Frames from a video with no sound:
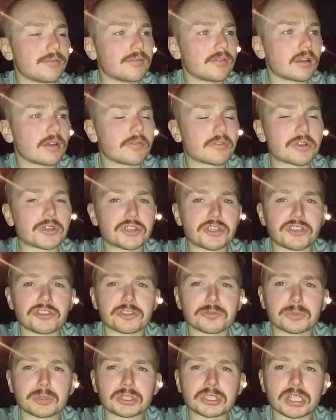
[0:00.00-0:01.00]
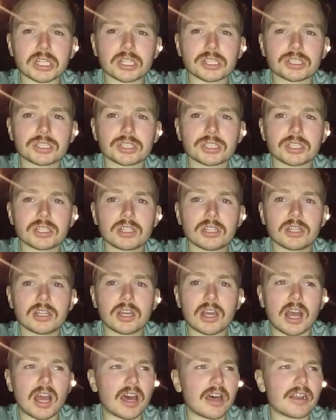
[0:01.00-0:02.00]
having a ginger moustache,
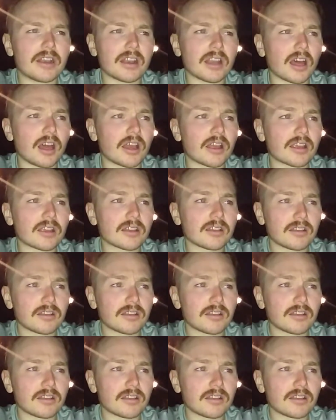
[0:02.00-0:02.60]
and like